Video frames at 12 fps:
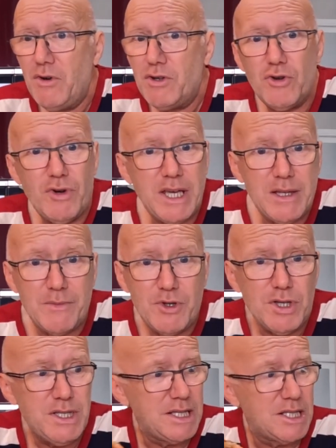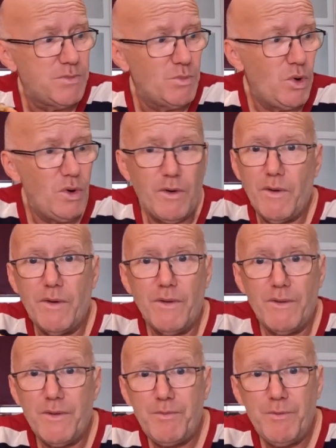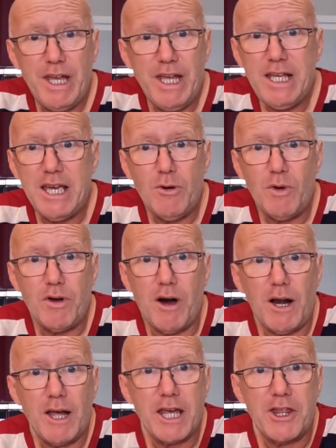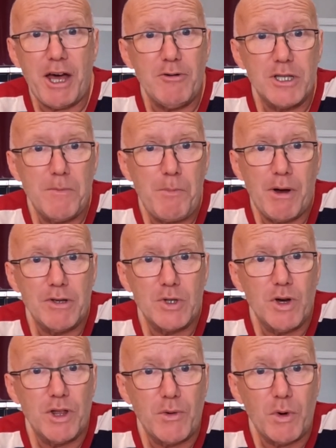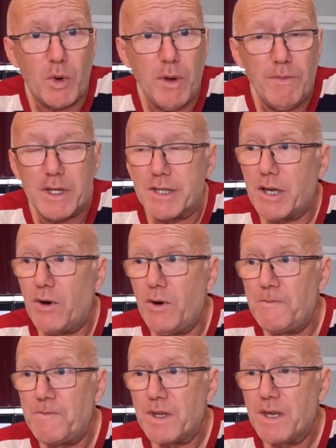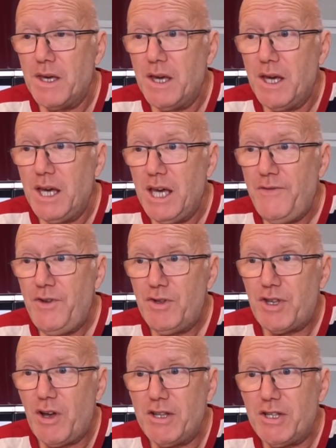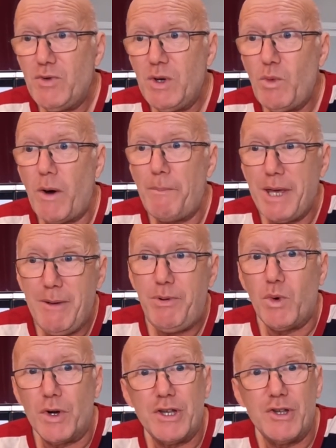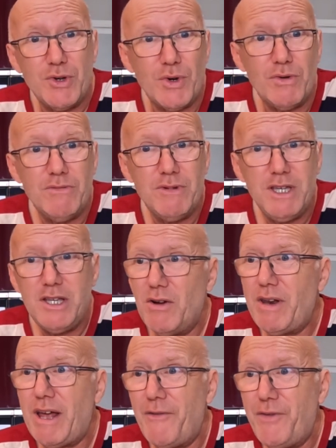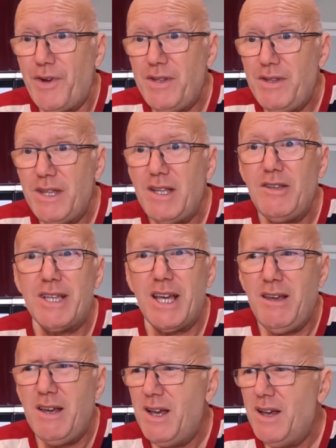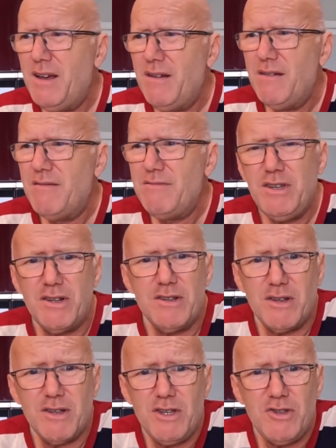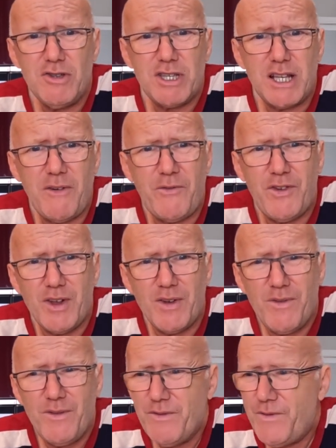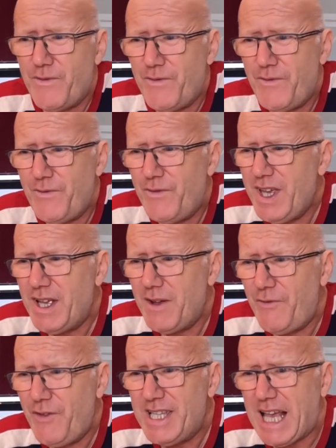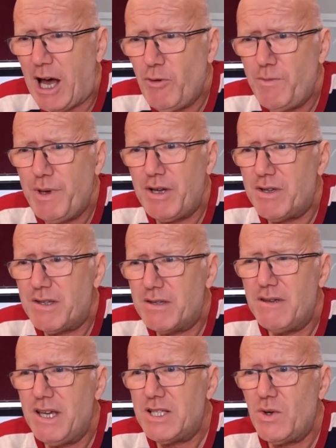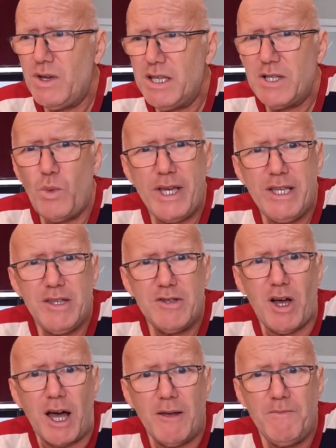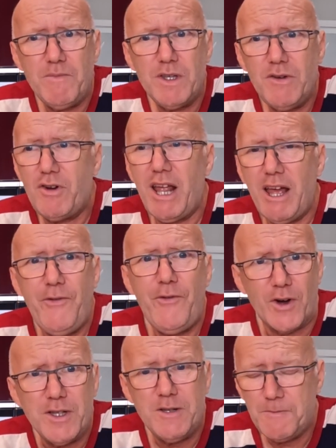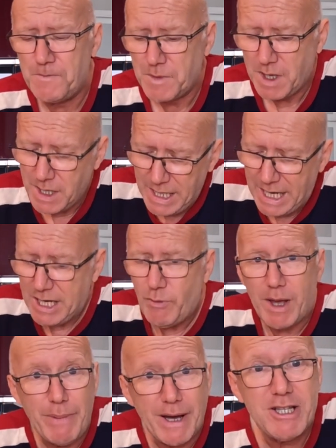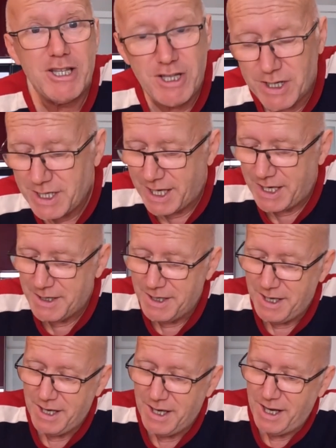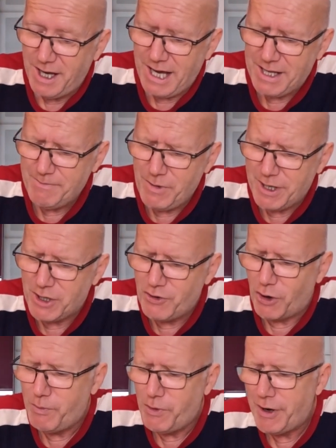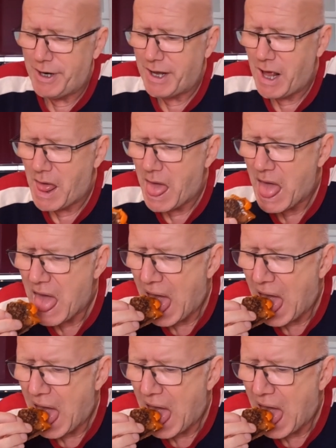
We're talking just this small thing here. We've got like £1,000 worth of equipment. So if you start doing what people want to do, don't have fun. And you say, you're just going to fizz out, because it's a waste of time. You've got to have fun. Anyway, back to dunking. I had my grope already.